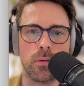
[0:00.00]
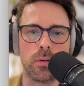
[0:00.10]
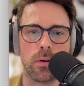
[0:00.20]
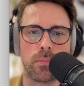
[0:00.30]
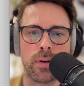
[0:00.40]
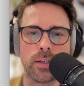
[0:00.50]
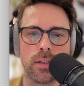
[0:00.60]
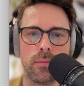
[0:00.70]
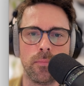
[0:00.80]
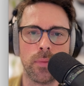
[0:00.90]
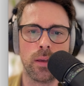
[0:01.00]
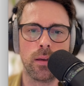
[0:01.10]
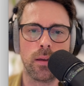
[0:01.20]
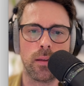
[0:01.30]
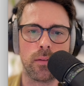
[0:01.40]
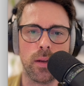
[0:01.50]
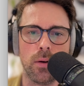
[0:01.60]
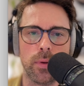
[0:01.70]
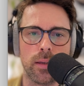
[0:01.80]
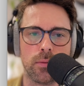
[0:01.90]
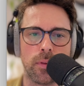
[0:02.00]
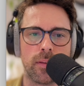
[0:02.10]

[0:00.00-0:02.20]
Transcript: good compression. So now we can do